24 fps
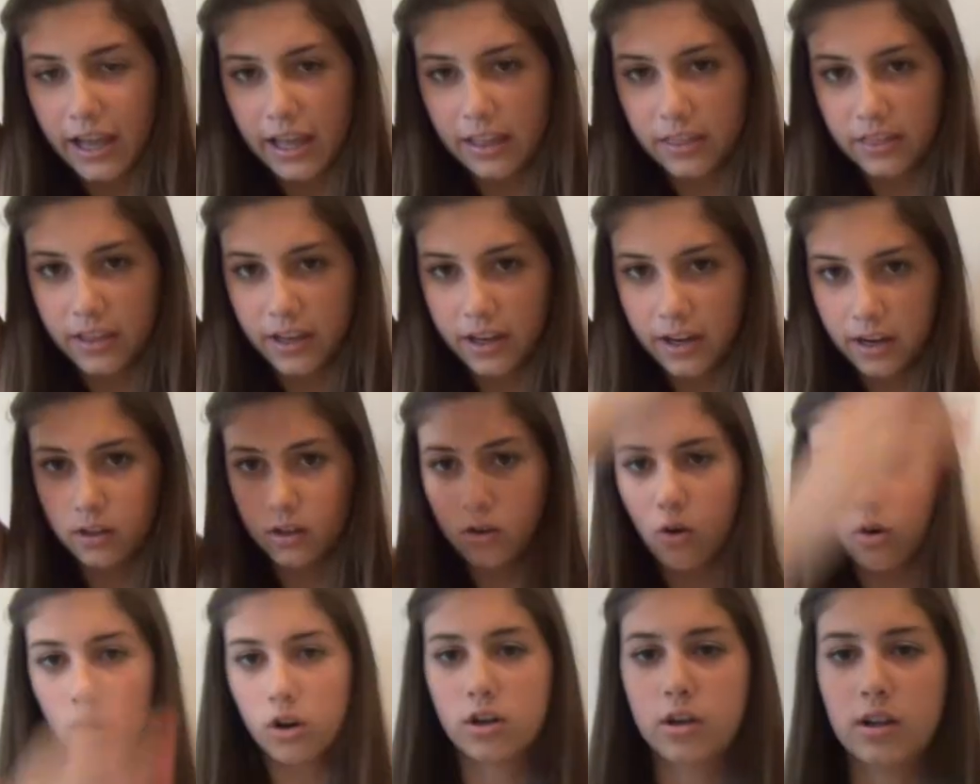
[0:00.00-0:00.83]
And they're
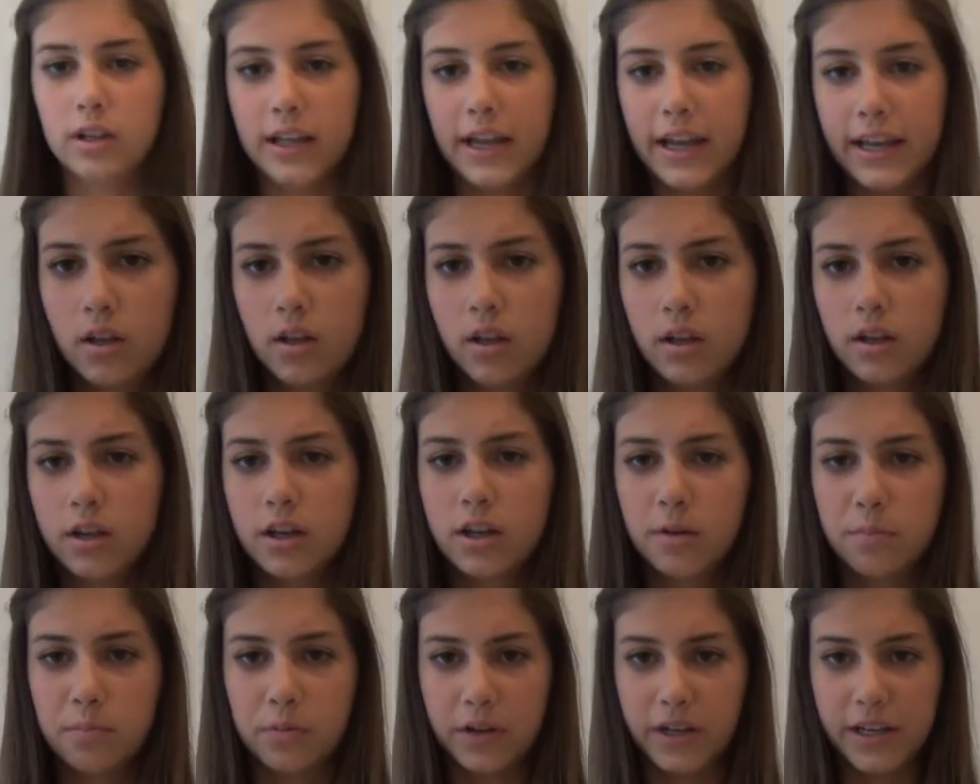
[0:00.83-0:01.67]
quarter length
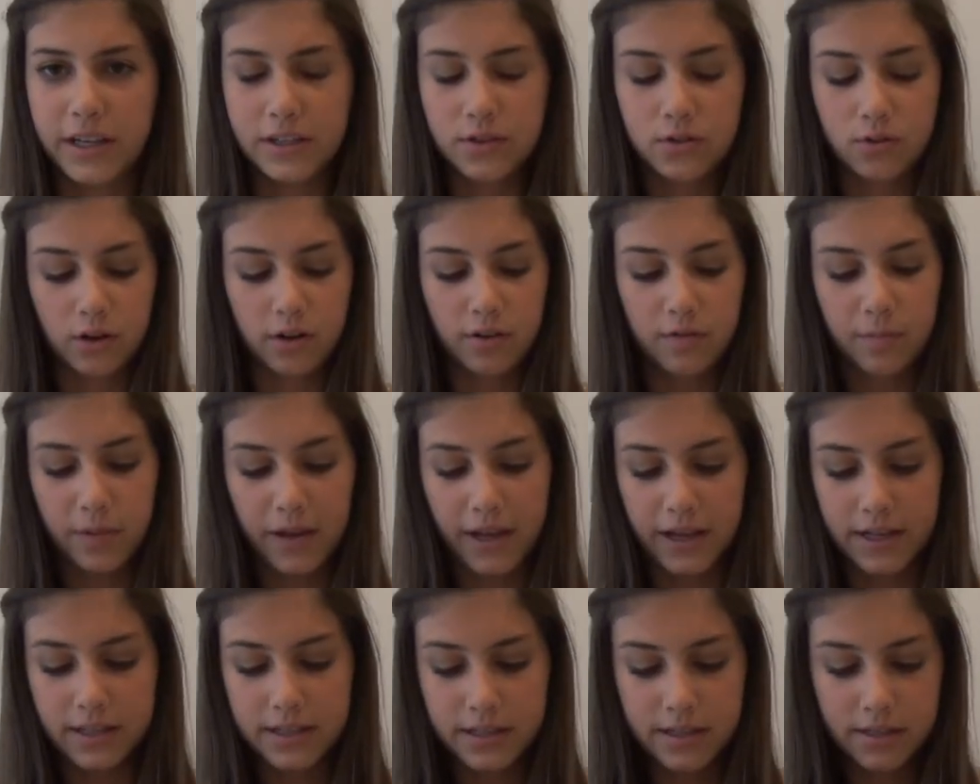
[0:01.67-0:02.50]
capri sort of
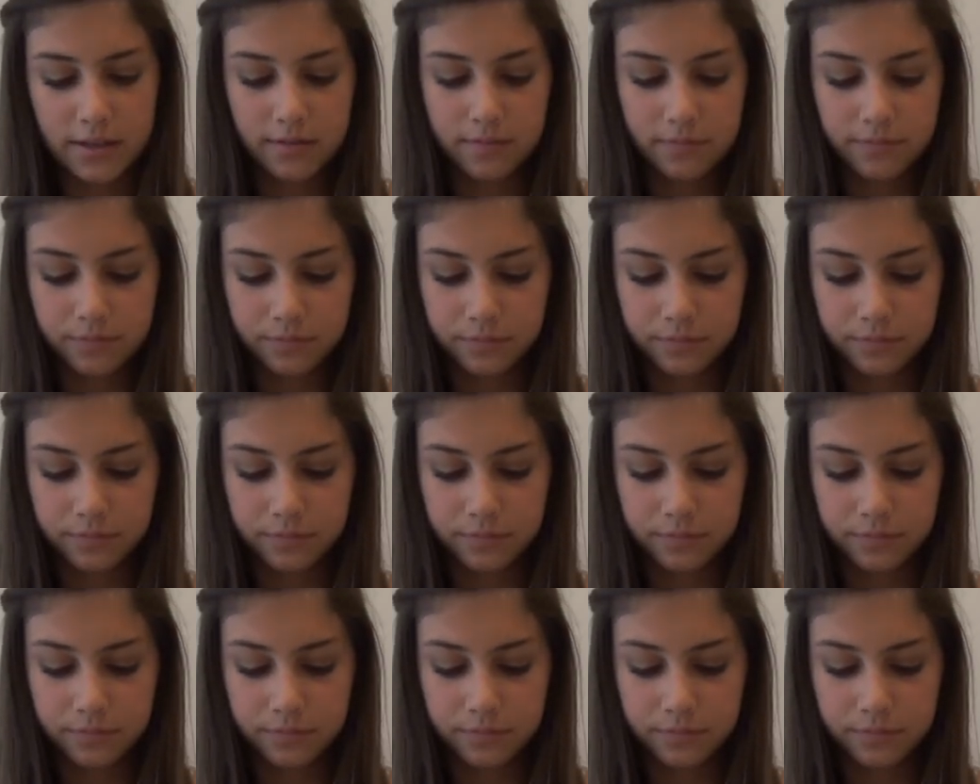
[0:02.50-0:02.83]
pants.